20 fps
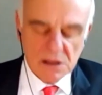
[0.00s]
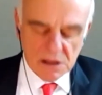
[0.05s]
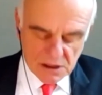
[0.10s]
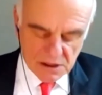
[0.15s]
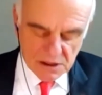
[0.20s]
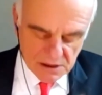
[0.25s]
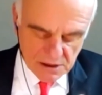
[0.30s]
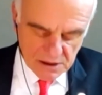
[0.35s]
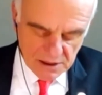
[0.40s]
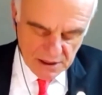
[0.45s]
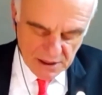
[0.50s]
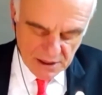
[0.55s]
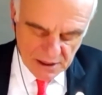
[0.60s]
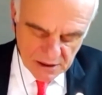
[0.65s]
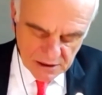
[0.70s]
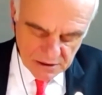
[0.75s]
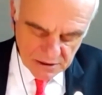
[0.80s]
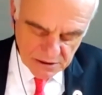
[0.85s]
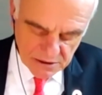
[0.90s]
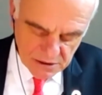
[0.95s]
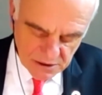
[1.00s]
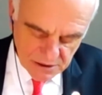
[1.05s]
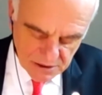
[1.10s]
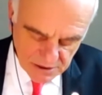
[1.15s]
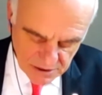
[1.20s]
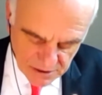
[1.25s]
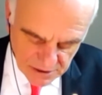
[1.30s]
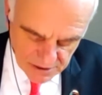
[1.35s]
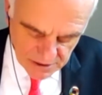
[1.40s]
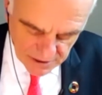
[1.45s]
And
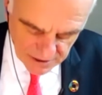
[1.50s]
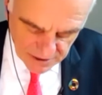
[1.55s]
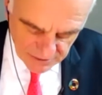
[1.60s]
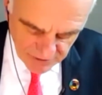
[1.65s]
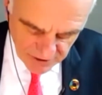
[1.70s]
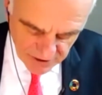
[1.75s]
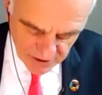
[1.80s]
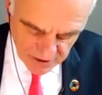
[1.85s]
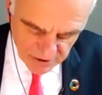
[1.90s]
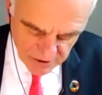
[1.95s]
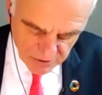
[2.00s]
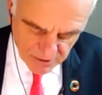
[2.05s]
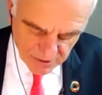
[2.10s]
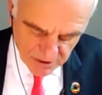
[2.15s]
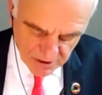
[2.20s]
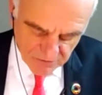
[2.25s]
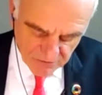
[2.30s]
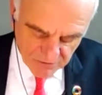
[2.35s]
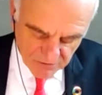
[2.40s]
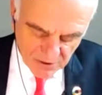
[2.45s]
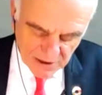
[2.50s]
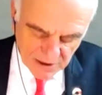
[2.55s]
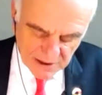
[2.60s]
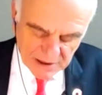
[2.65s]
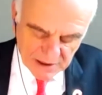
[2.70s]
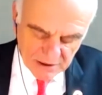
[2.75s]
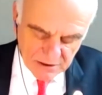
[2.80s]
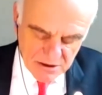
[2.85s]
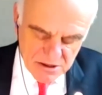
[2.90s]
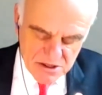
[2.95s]
every 24
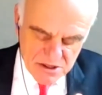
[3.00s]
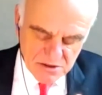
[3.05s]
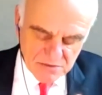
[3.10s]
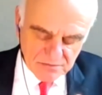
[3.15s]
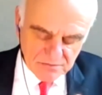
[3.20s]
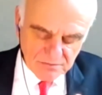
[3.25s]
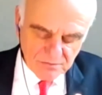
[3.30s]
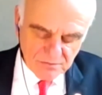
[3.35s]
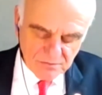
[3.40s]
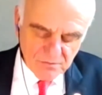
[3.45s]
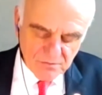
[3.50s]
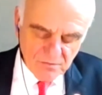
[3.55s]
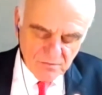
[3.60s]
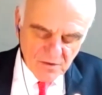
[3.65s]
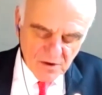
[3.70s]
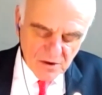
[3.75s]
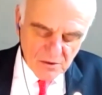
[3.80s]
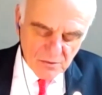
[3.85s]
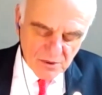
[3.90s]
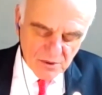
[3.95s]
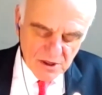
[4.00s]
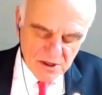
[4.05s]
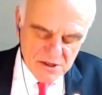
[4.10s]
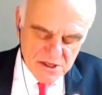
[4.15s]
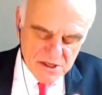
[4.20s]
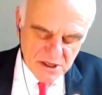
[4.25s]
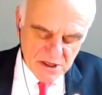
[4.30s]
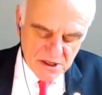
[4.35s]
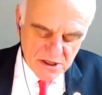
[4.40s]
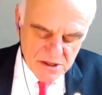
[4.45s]
hours, we're
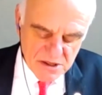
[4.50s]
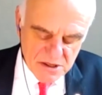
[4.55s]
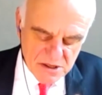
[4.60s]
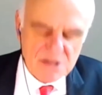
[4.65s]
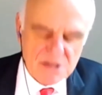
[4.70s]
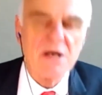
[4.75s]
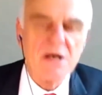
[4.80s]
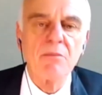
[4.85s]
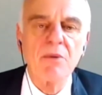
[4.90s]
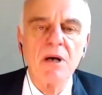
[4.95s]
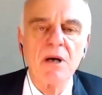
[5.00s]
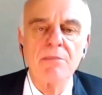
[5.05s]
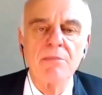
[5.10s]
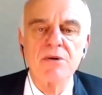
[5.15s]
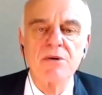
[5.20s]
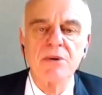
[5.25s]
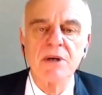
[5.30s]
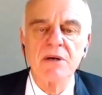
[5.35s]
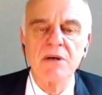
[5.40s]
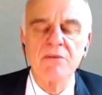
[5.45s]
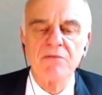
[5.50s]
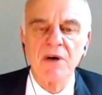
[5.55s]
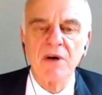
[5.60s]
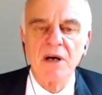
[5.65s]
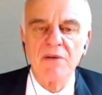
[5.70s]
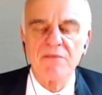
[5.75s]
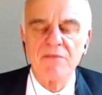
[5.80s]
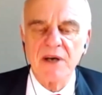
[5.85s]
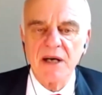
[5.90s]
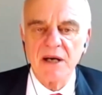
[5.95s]
seeing somewhere between
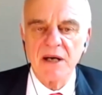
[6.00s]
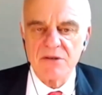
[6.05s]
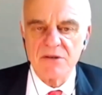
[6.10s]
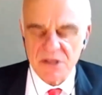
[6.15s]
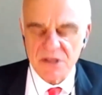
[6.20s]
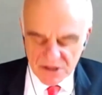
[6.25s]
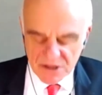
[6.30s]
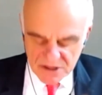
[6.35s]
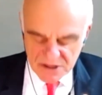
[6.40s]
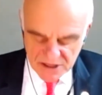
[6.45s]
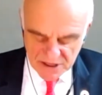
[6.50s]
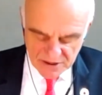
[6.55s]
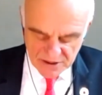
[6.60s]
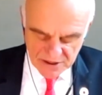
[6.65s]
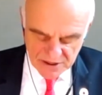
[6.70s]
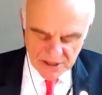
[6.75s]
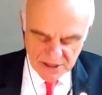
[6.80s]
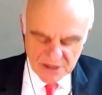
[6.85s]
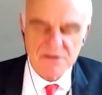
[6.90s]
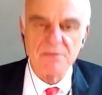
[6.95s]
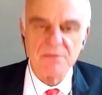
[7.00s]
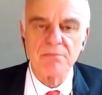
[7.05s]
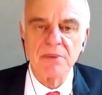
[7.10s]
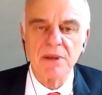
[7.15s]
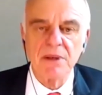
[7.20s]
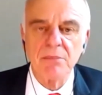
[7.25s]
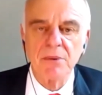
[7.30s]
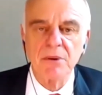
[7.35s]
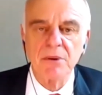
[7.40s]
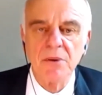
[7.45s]
5,000 and 10,000
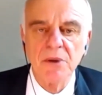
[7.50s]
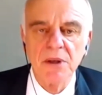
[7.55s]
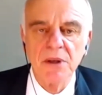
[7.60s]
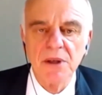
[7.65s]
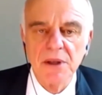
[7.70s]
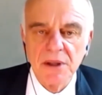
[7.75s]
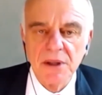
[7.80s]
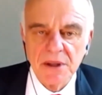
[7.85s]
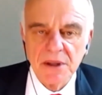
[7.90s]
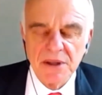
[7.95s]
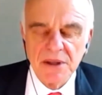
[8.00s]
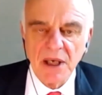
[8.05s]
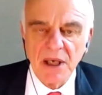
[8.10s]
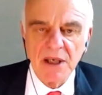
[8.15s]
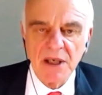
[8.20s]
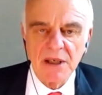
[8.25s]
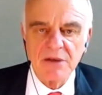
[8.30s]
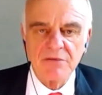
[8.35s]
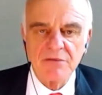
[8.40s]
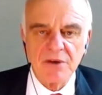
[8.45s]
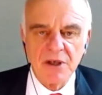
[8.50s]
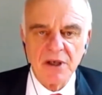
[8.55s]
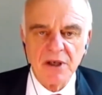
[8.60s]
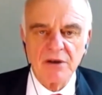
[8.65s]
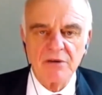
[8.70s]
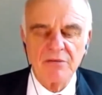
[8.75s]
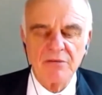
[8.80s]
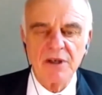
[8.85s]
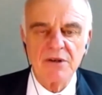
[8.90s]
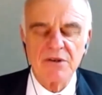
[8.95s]
people dying of
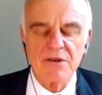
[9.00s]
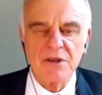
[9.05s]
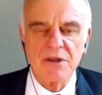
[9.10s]
COVID.